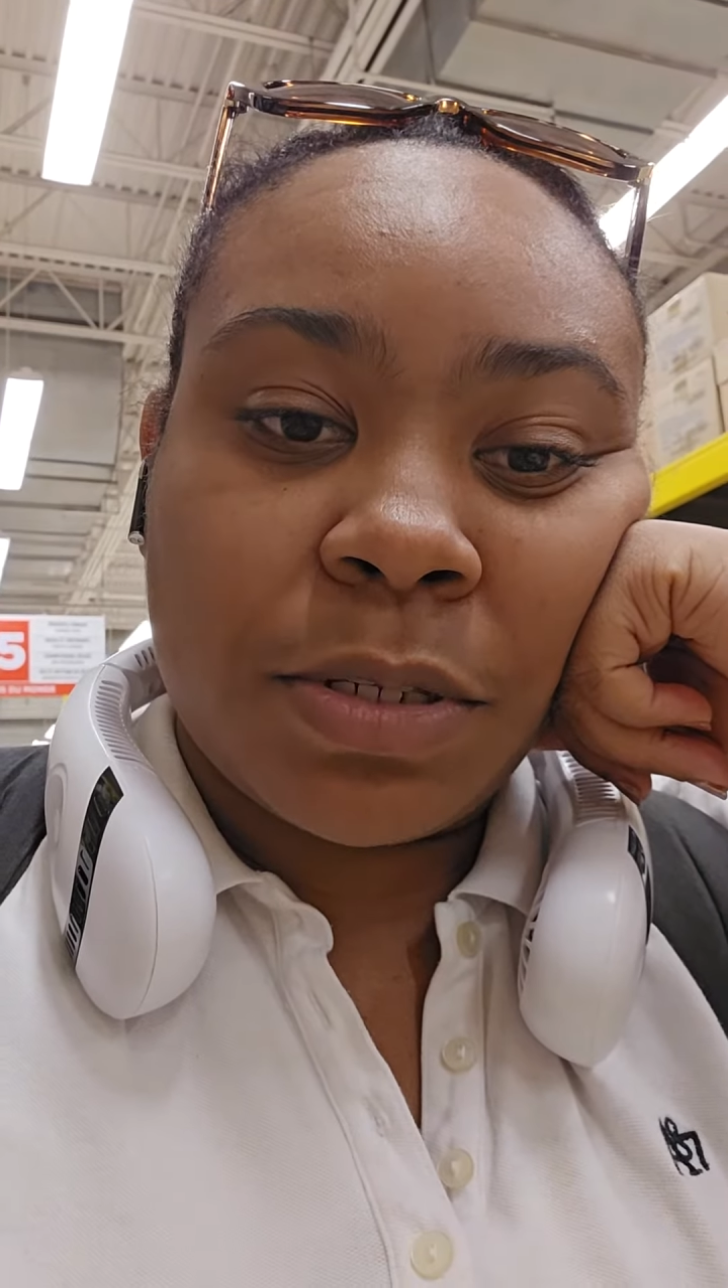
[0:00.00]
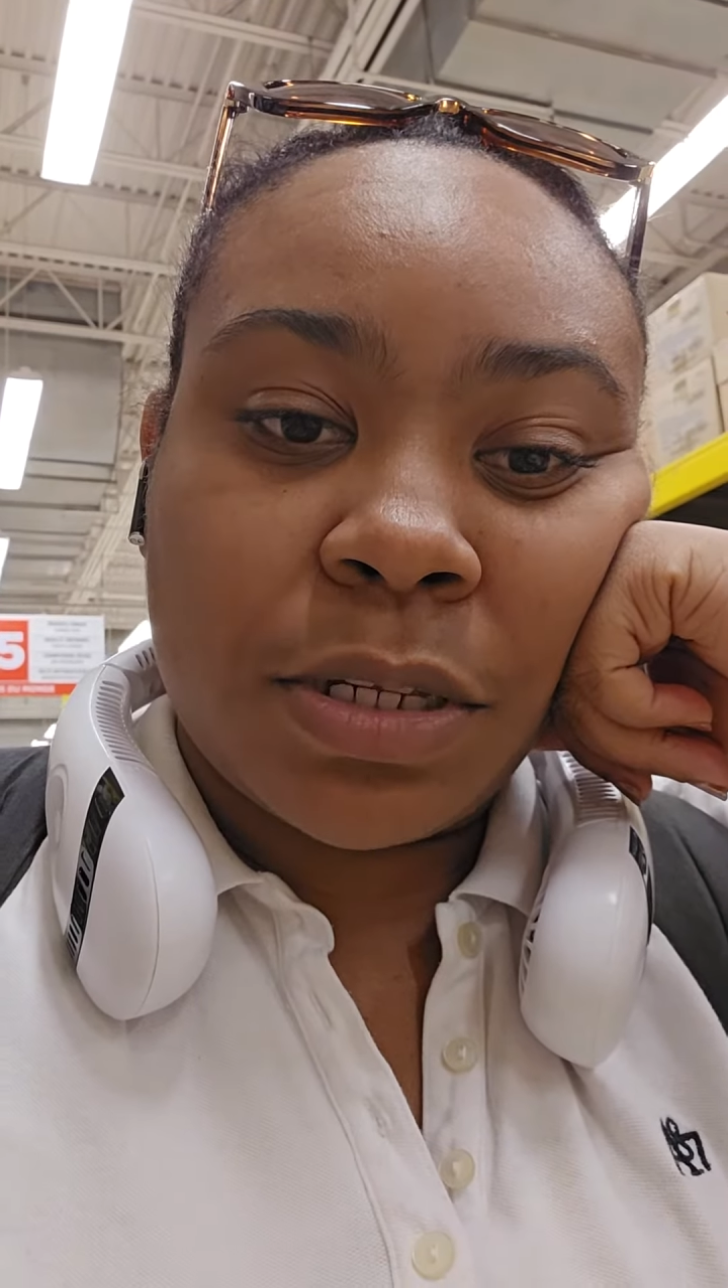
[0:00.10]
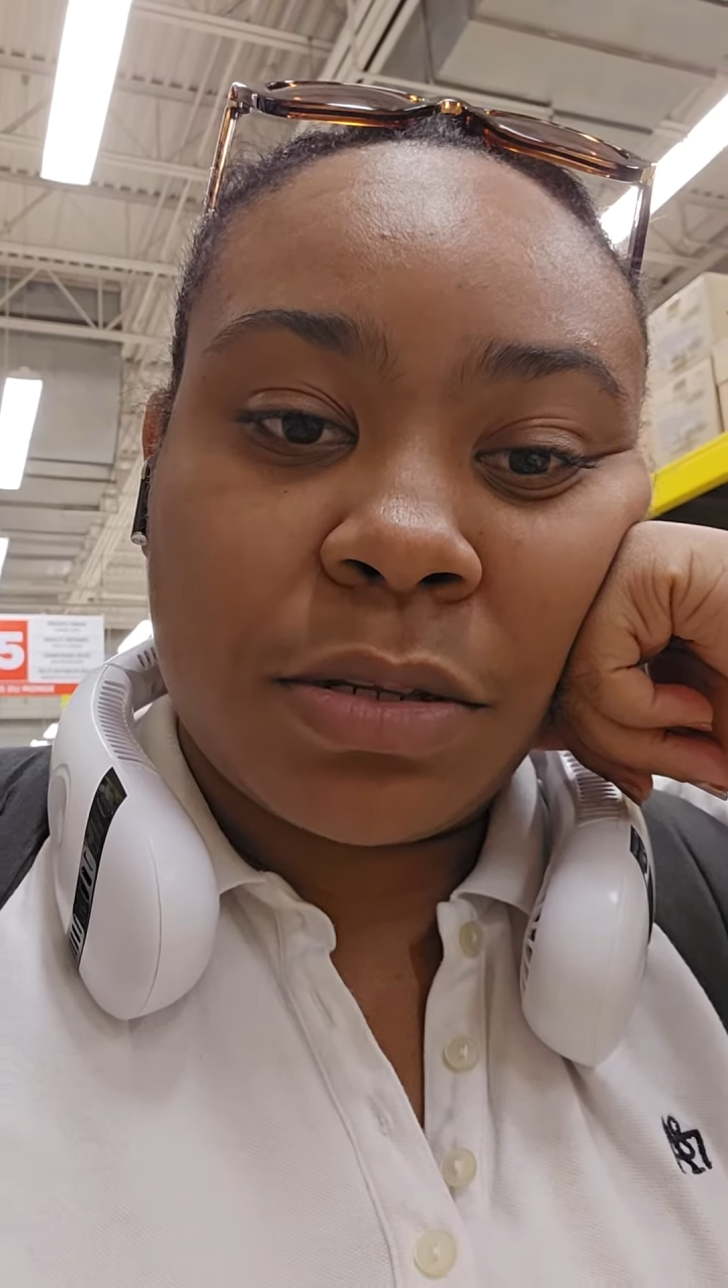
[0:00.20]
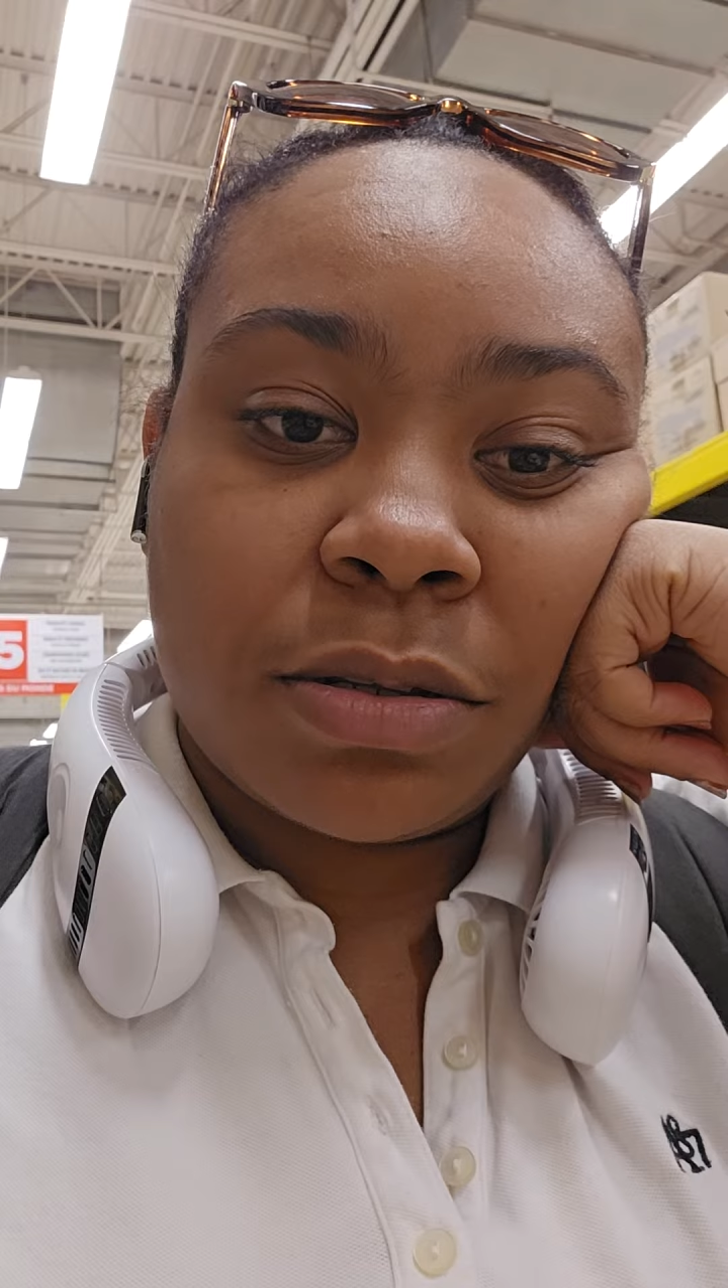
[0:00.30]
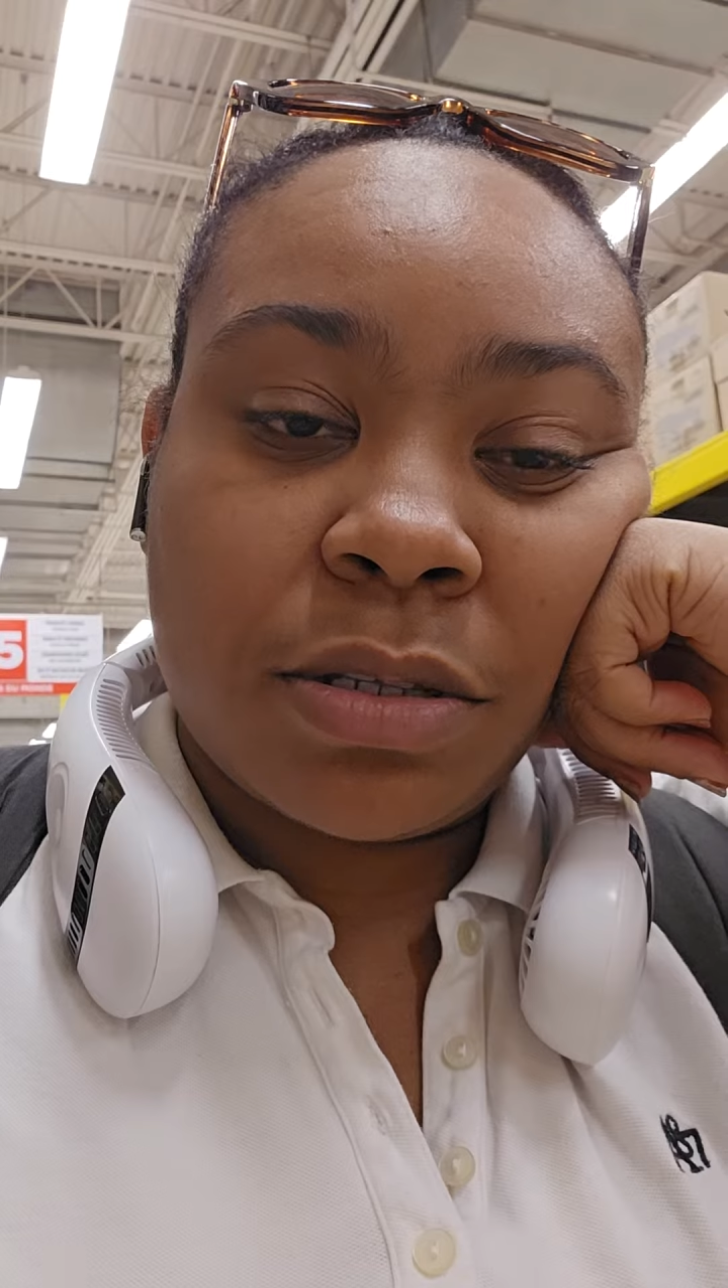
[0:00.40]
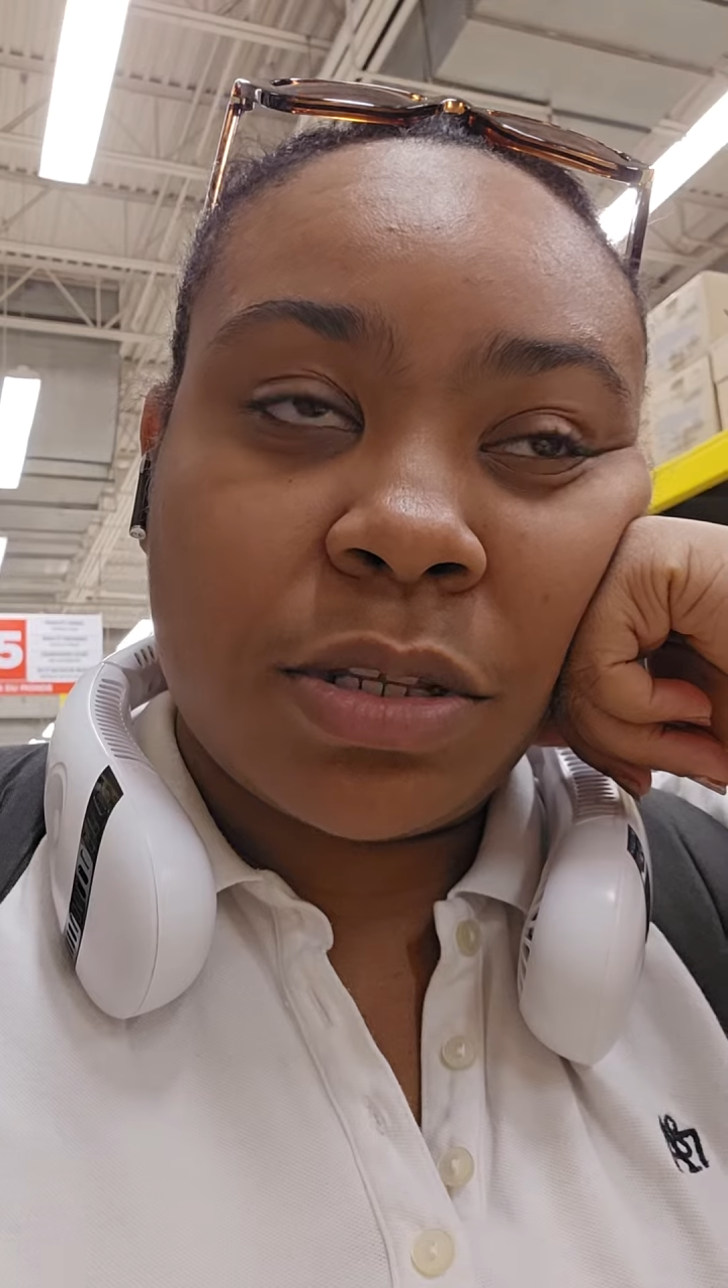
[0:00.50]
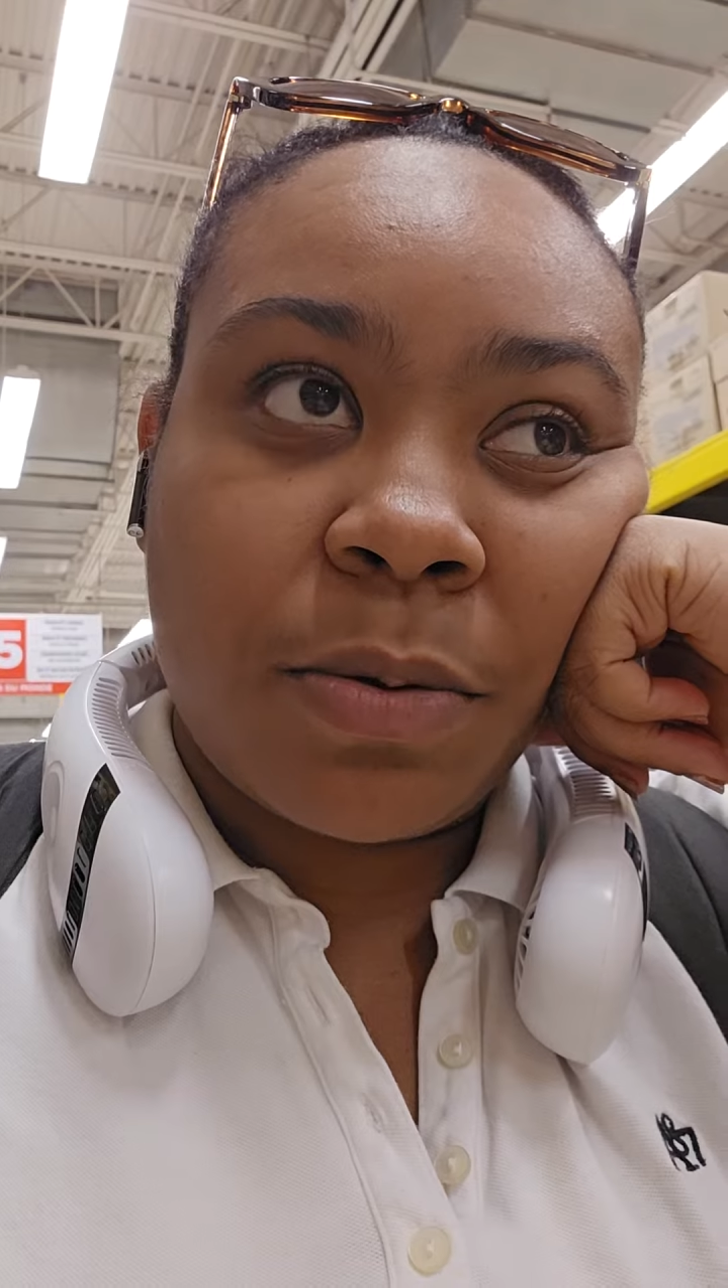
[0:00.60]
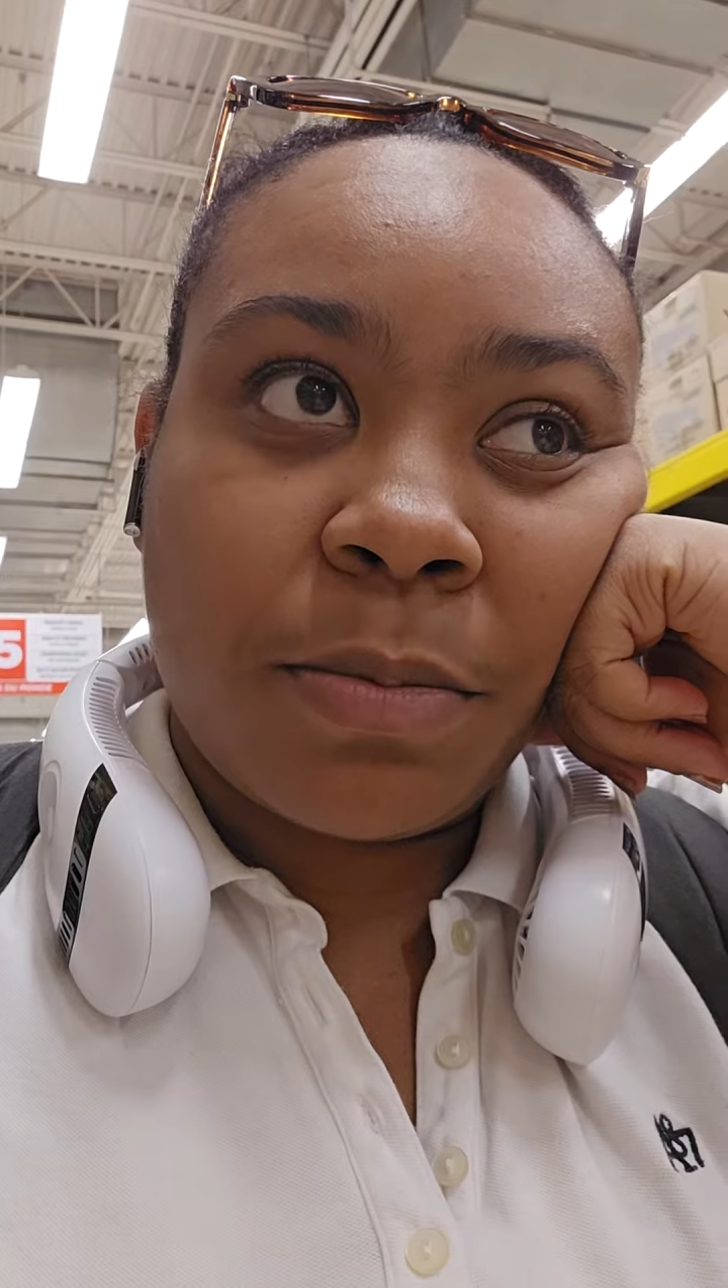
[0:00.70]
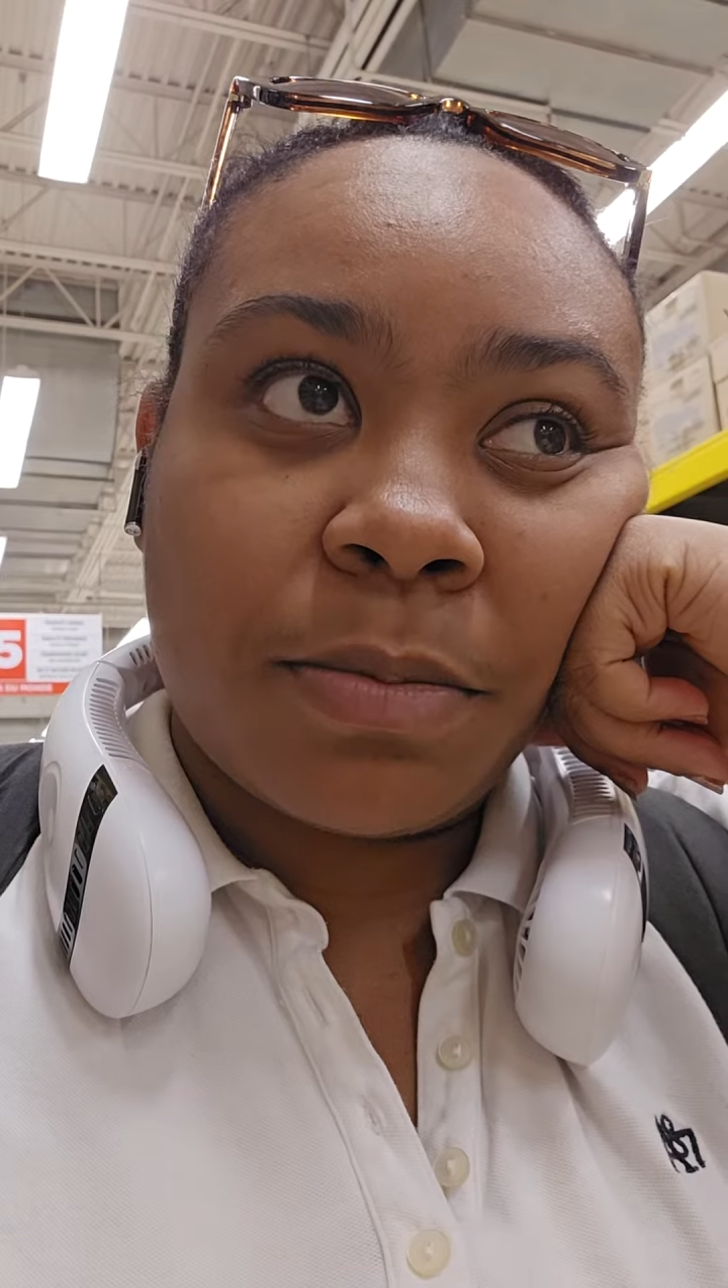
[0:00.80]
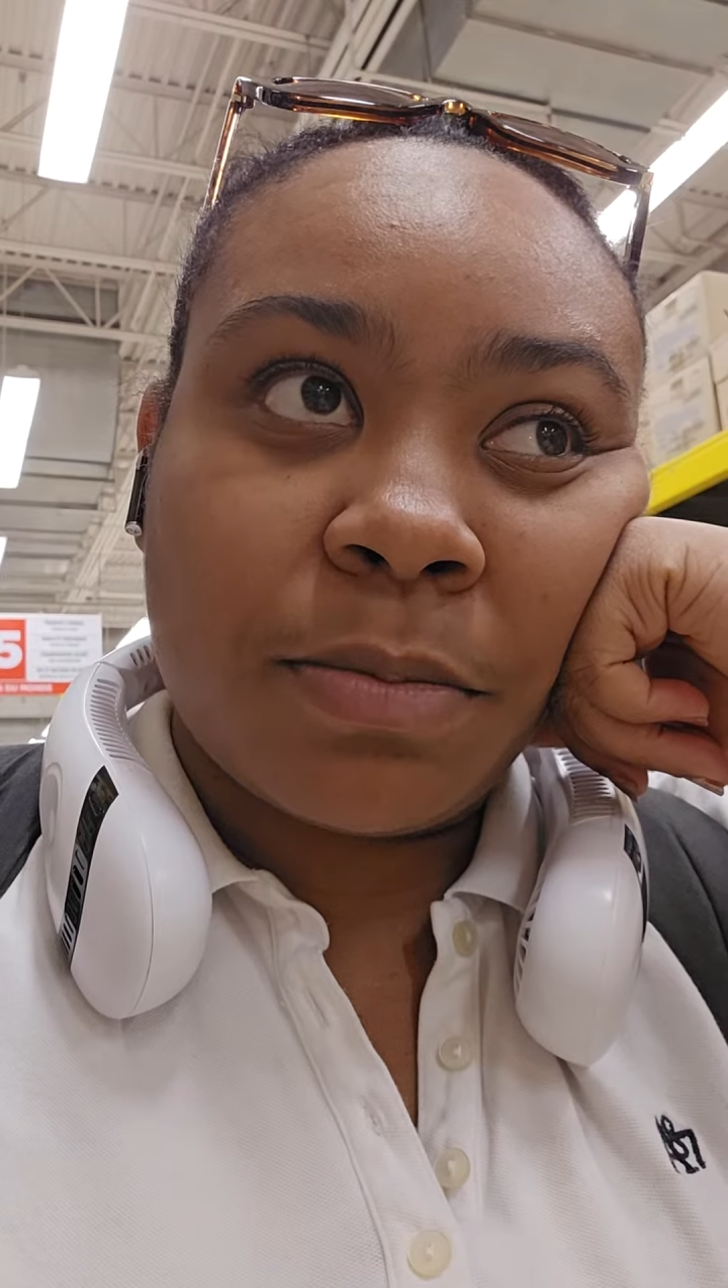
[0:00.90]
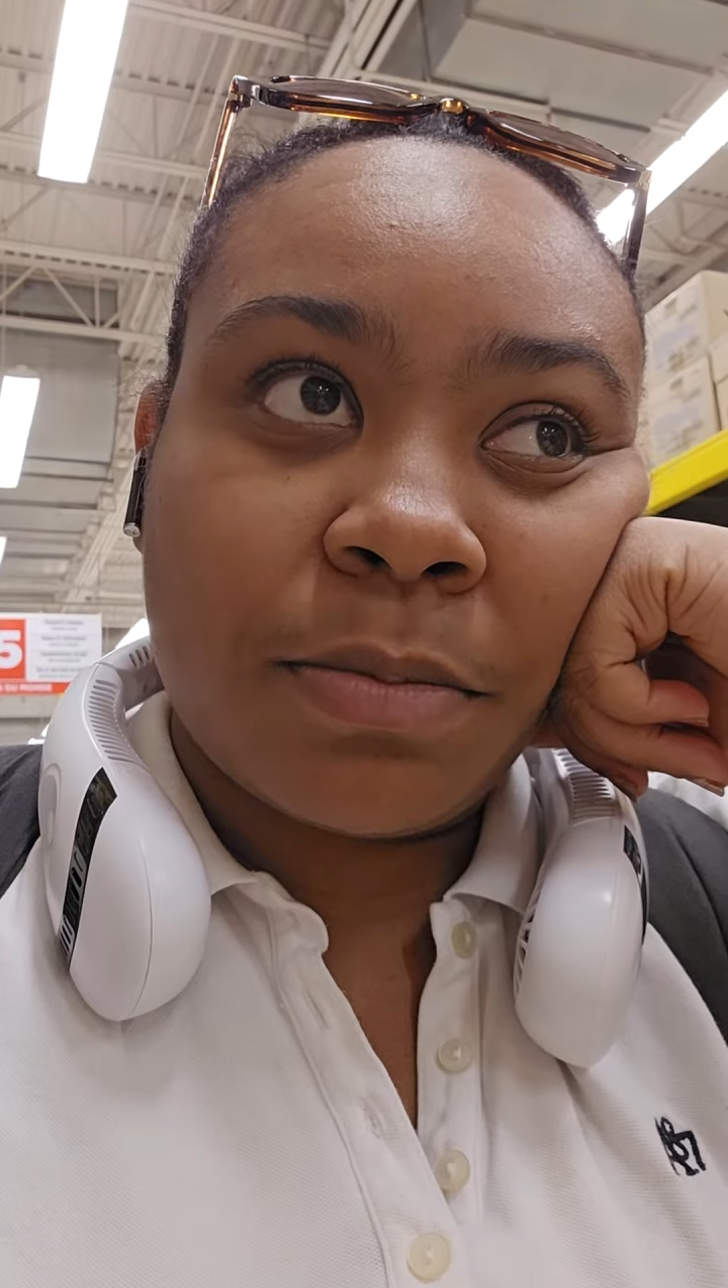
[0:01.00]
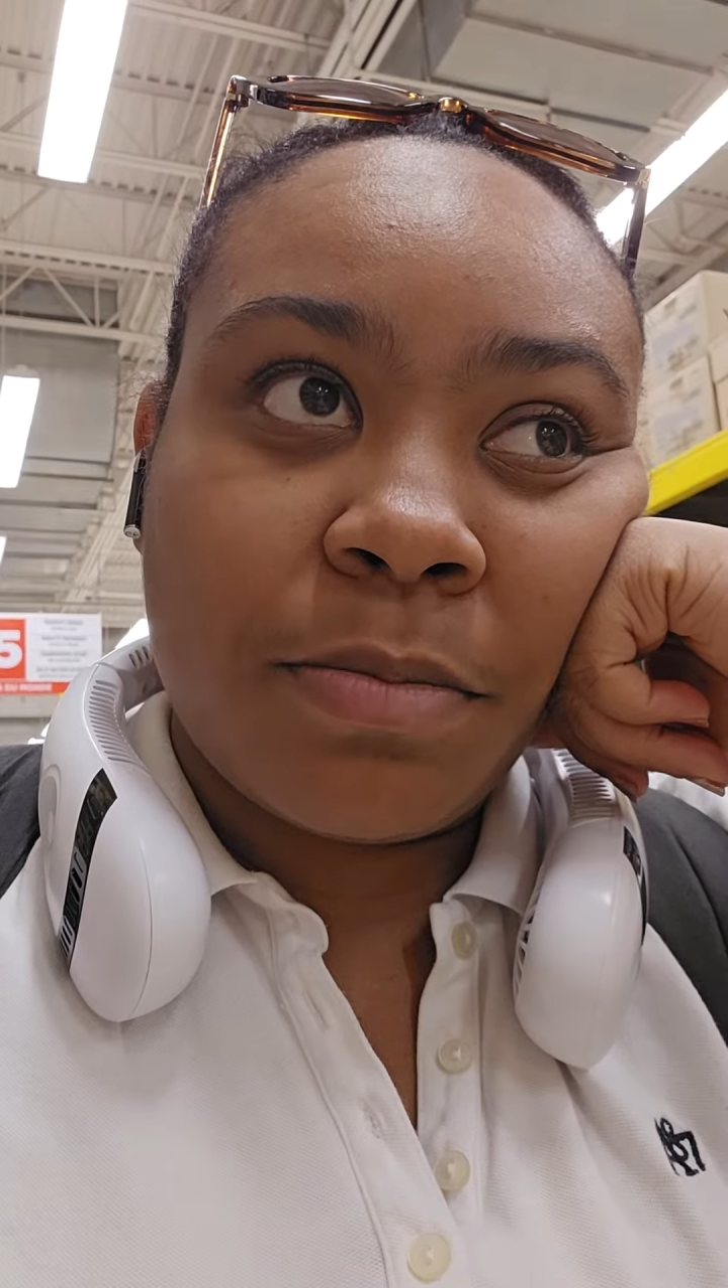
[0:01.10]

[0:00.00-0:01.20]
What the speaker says: till some